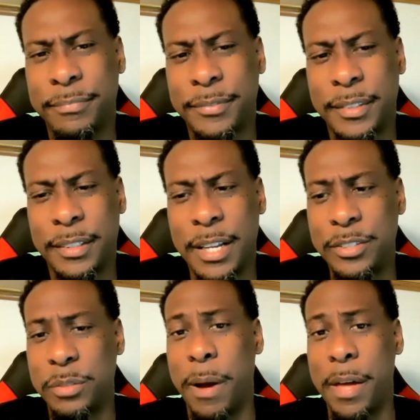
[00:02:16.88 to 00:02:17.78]

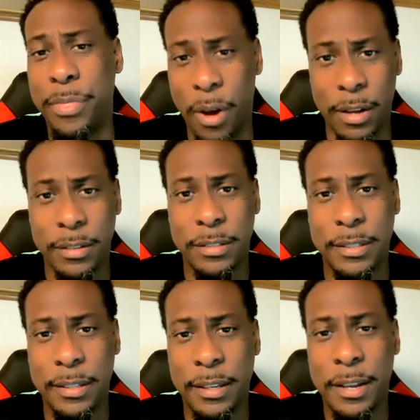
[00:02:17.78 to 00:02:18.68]
That's just my
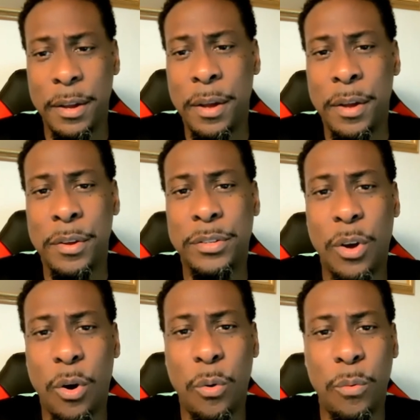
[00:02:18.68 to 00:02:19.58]
thoughts.
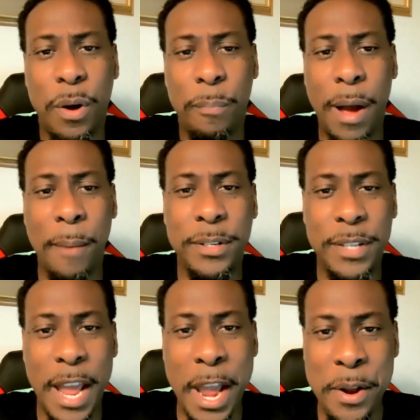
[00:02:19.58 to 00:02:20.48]
So, mom and
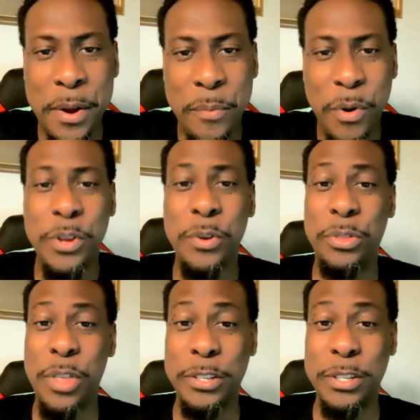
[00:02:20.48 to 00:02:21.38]
dad, what are your
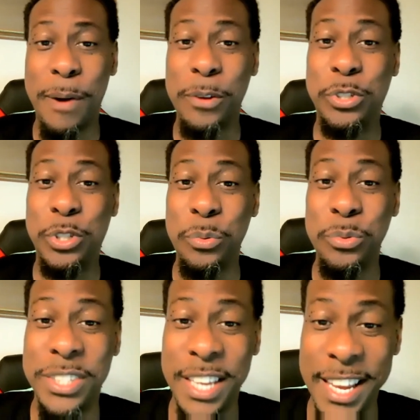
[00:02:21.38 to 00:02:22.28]
thoughts about
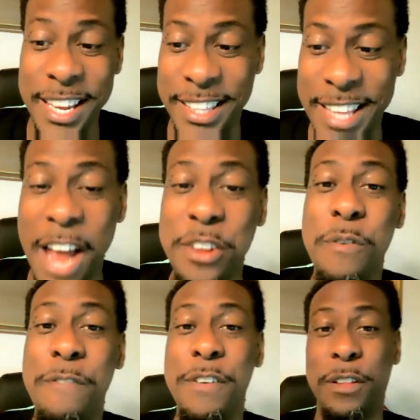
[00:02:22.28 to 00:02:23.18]
Juneteenth? How do
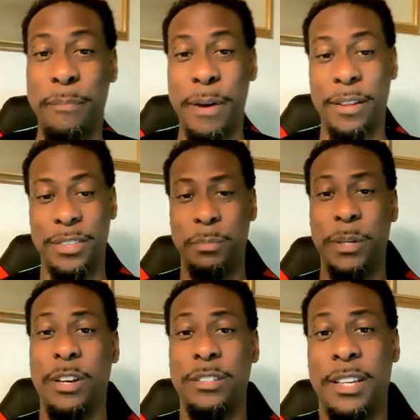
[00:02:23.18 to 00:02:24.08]
you feel about this?
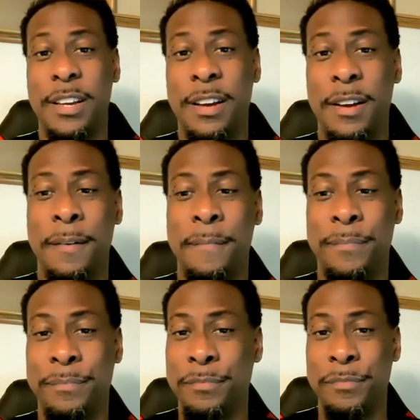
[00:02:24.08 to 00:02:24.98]
Because
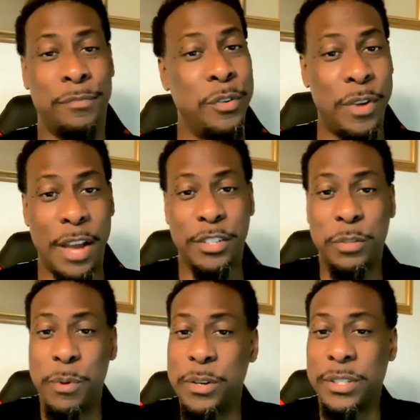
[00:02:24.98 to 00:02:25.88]
you guys
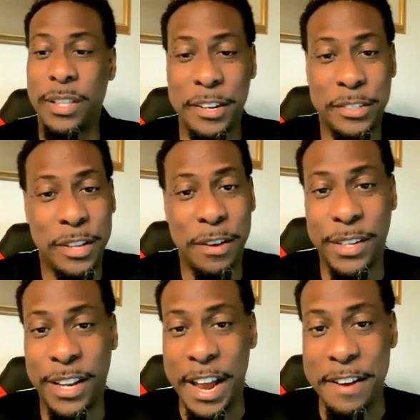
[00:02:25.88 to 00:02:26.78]
experience a lot of stuff
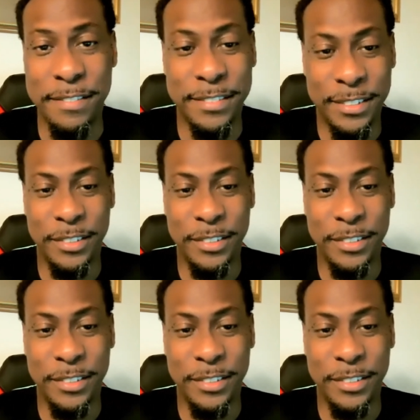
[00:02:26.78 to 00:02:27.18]
in life.